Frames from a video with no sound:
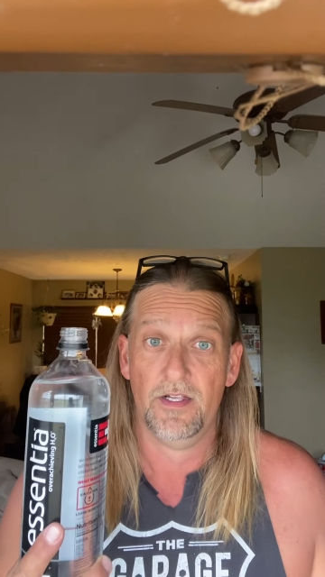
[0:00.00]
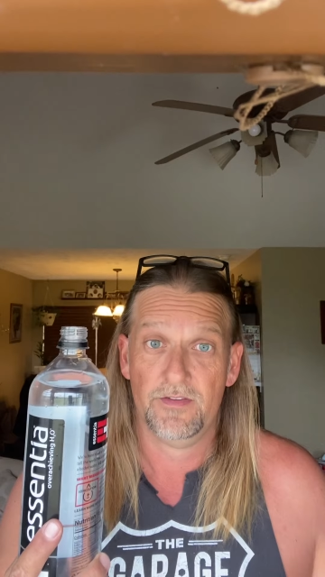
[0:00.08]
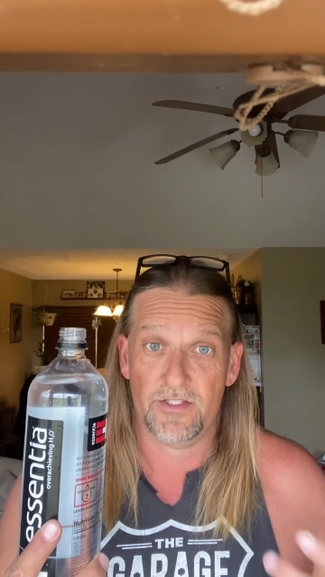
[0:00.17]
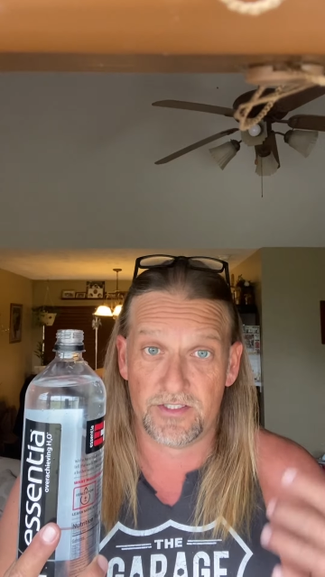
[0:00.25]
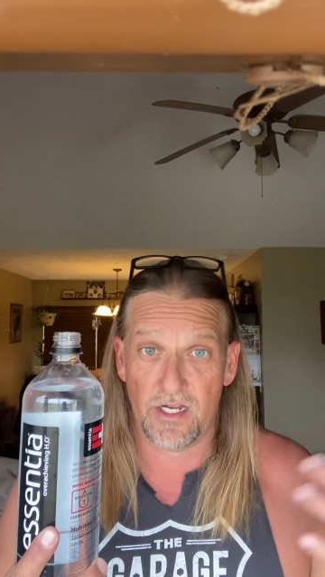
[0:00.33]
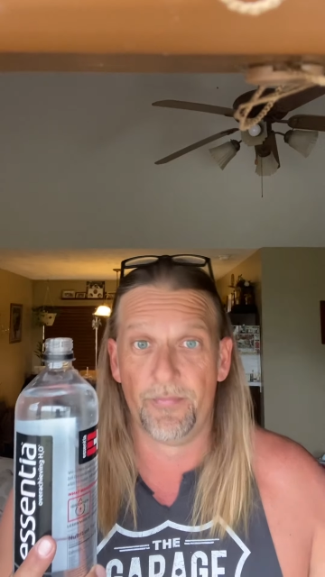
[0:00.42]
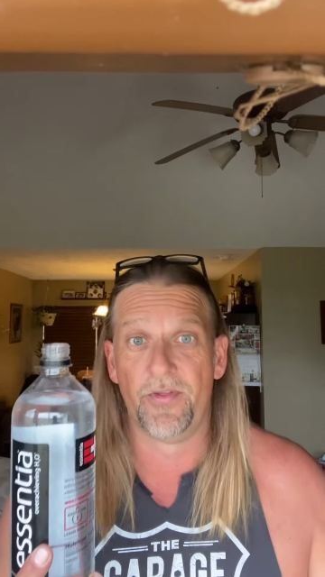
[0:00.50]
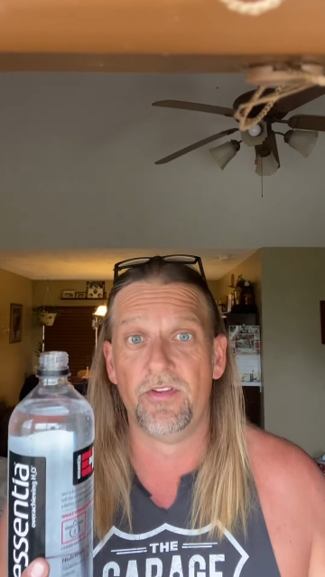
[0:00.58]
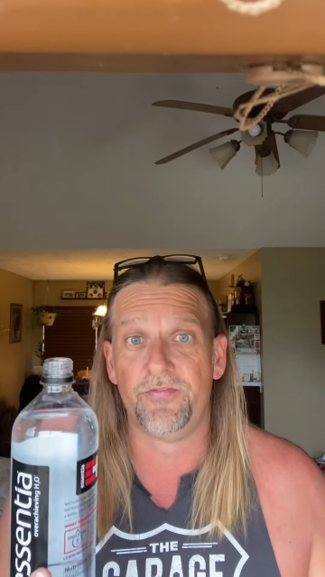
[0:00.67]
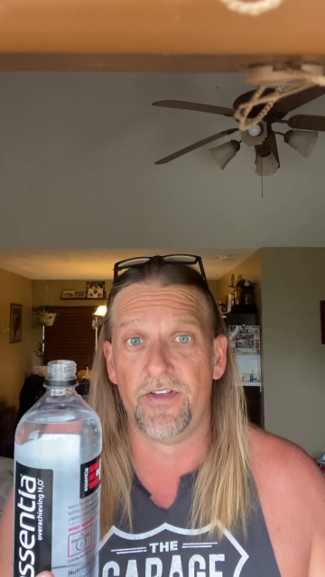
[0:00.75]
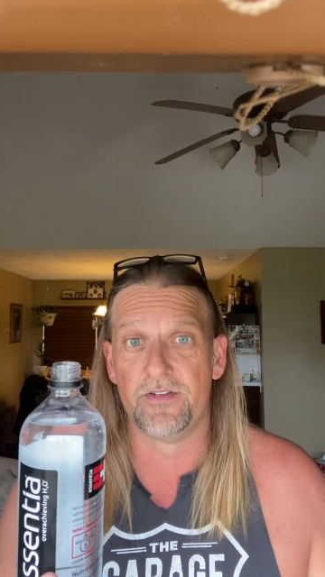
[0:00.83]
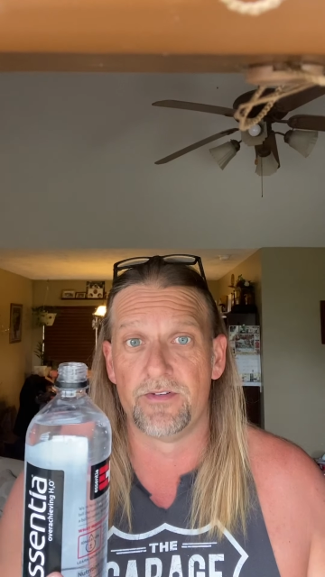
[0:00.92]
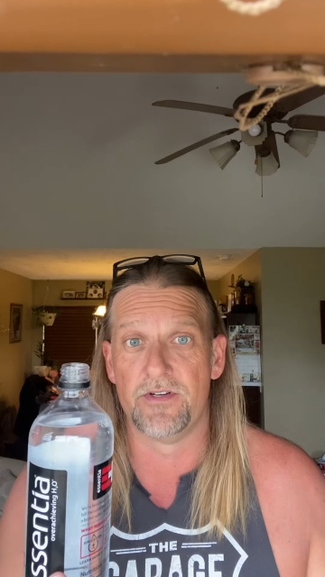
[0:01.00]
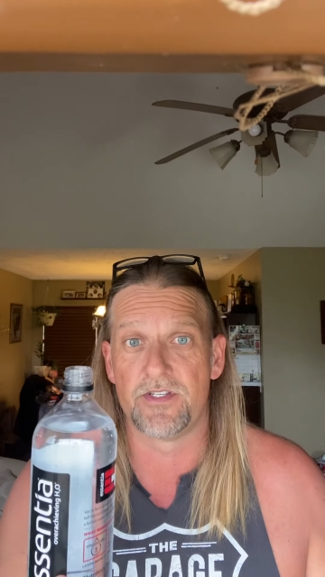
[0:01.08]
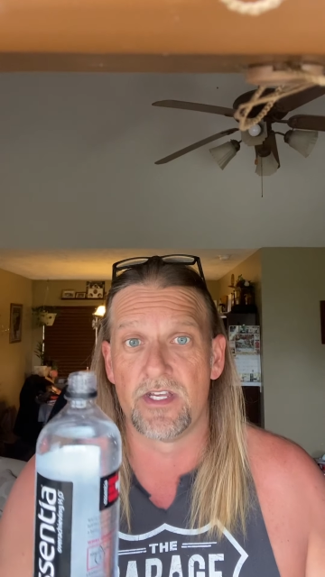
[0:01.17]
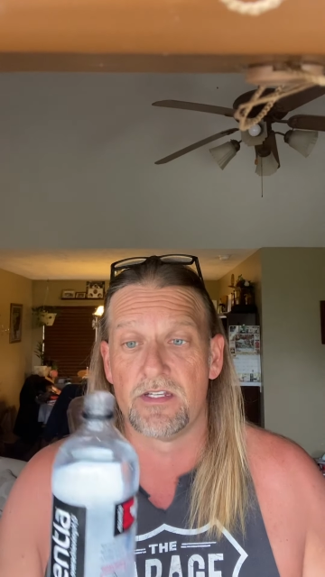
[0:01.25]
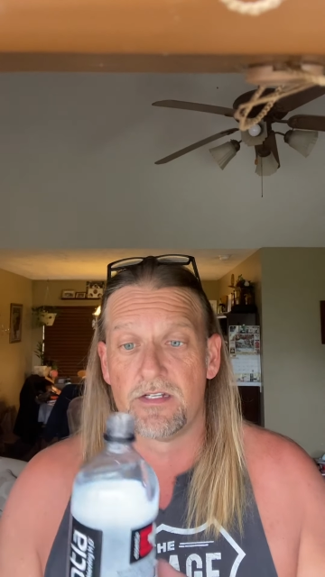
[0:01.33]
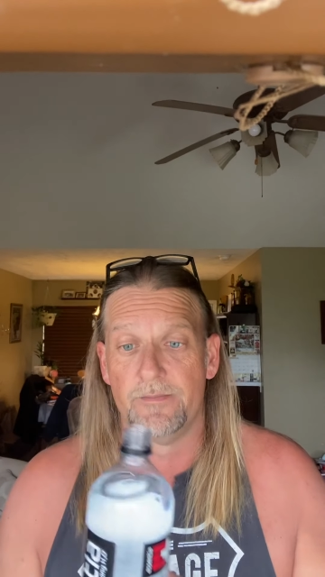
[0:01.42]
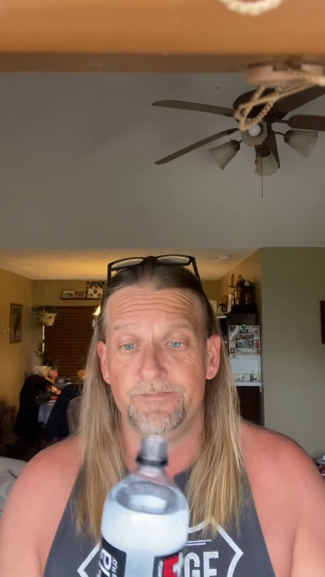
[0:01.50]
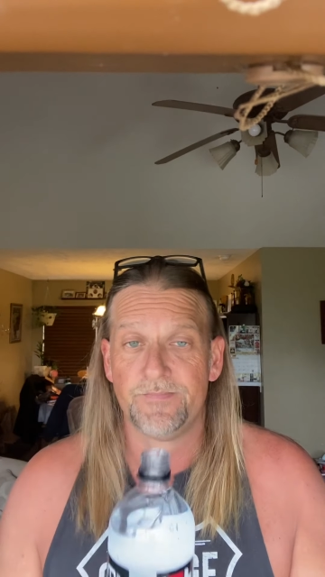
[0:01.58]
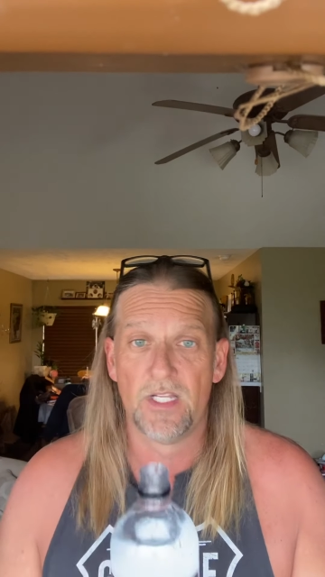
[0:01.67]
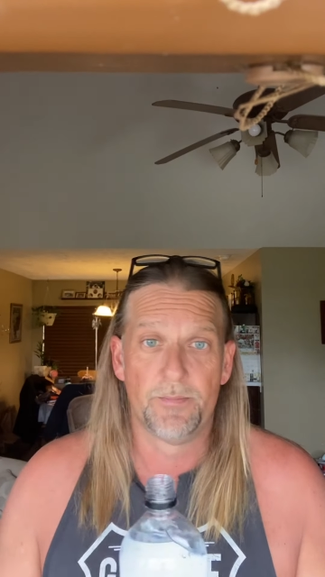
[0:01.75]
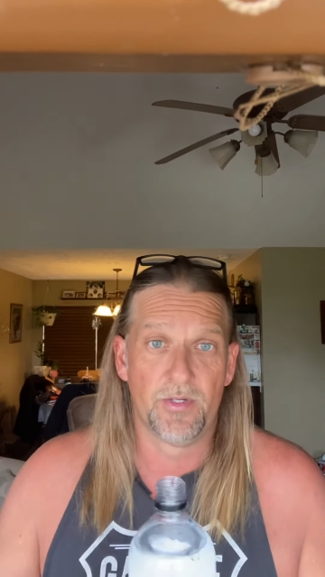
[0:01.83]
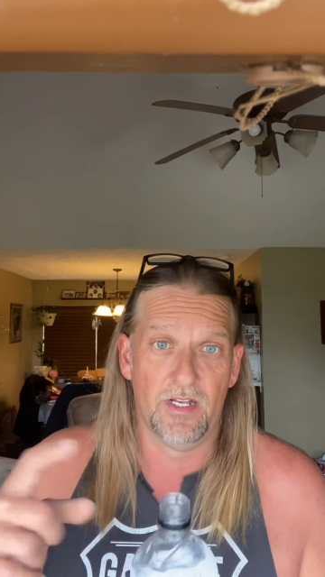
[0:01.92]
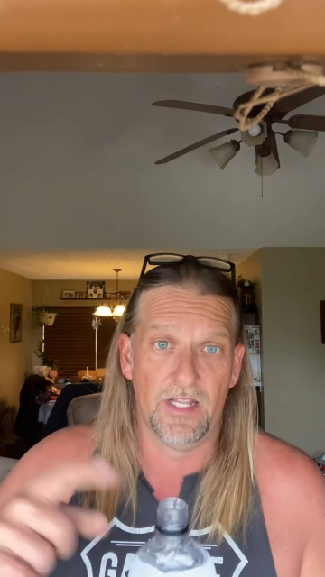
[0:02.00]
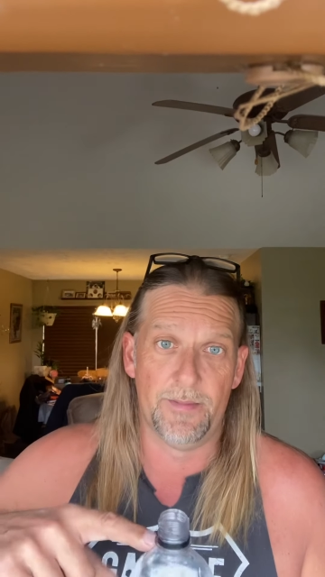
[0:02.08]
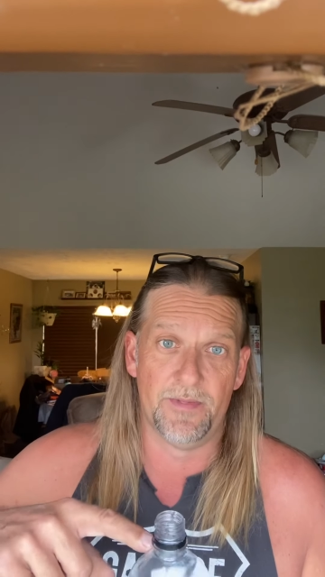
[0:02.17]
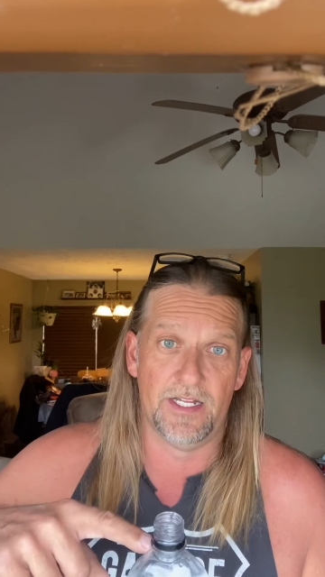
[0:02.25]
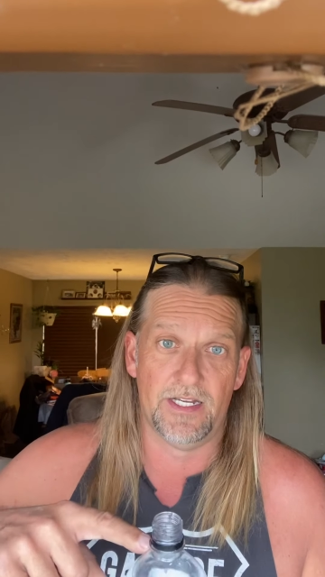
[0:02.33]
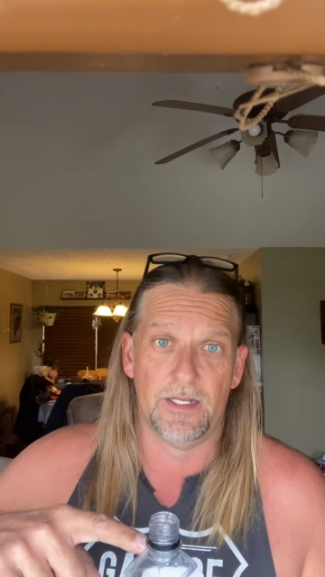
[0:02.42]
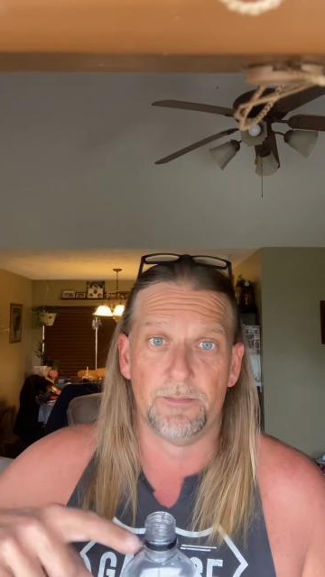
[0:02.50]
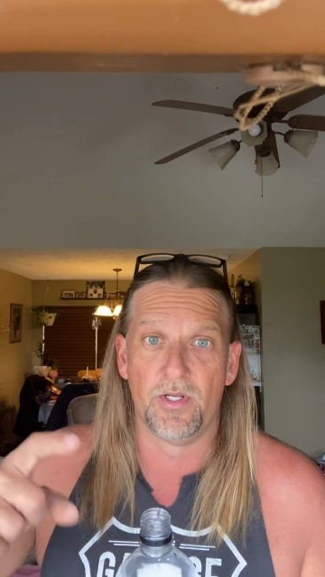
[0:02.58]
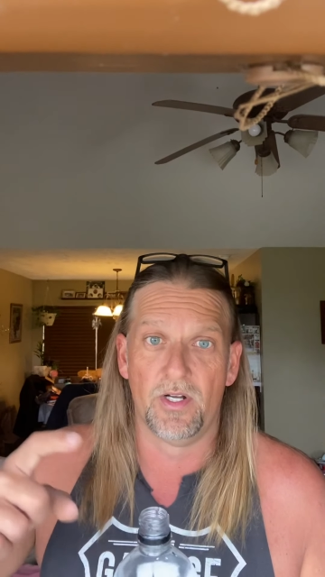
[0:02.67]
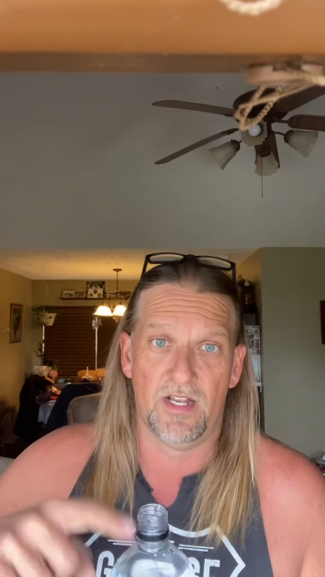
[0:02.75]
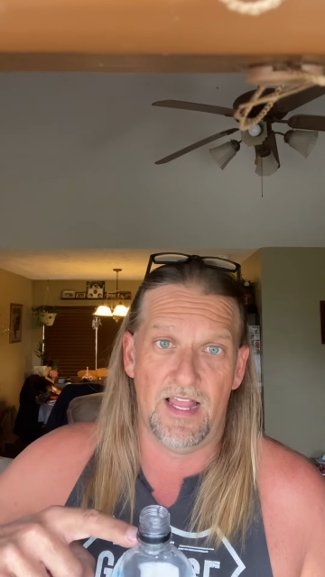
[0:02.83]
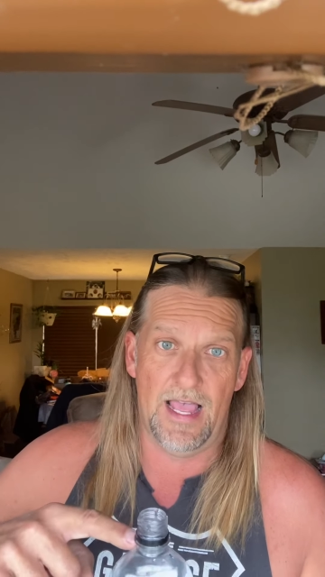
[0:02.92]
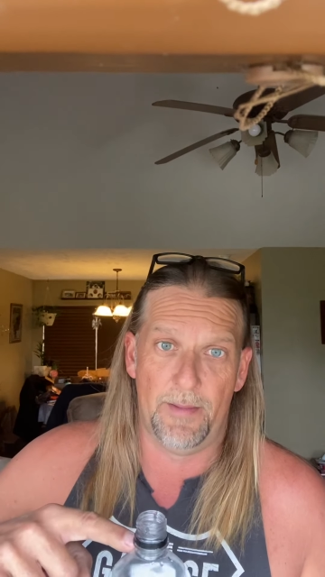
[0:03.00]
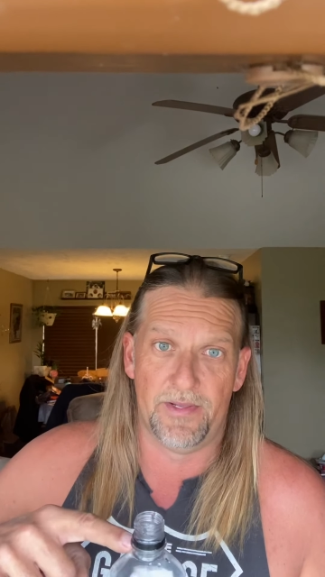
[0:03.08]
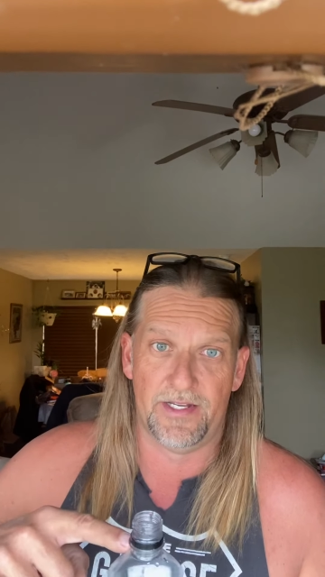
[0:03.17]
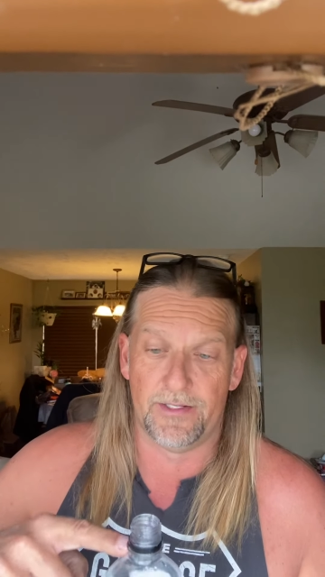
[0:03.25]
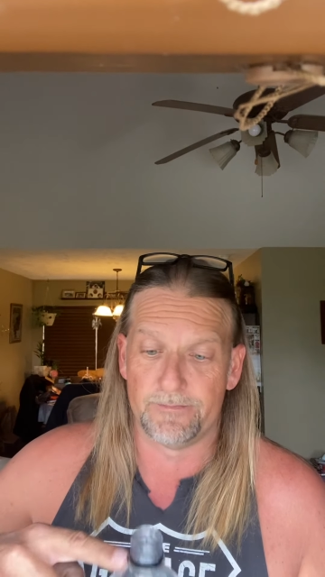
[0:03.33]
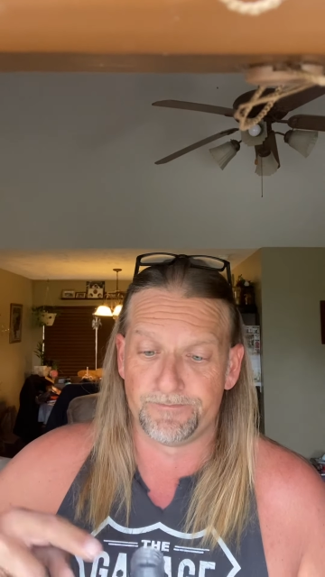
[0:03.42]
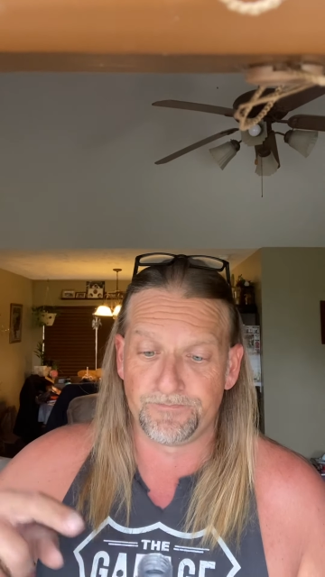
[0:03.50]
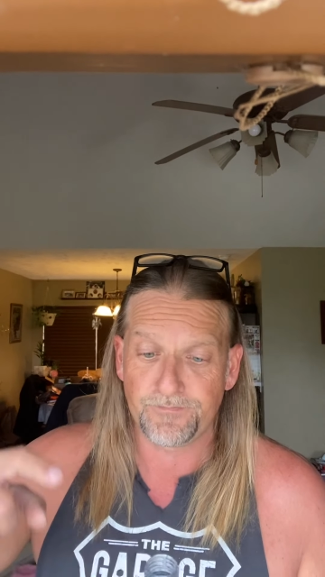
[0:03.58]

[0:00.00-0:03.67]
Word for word: that's come through the filtering system, put a lemon in it, put a lime in it.